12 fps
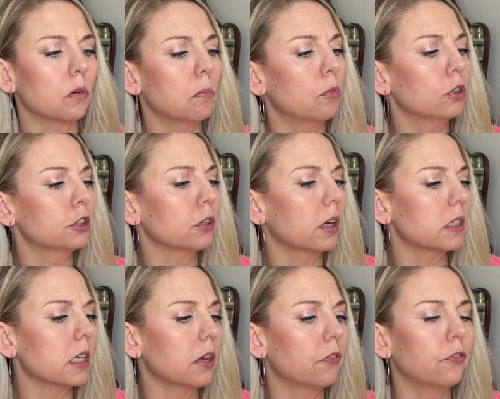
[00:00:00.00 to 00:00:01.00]

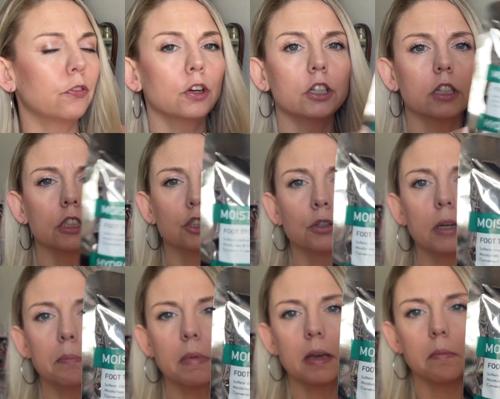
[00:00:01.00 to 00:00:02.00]
Moisturizing foot
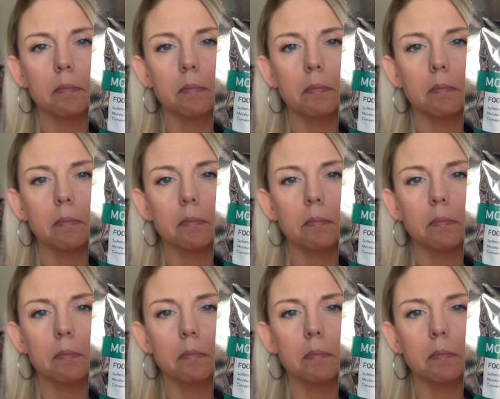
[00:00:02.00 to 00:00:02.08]
treatment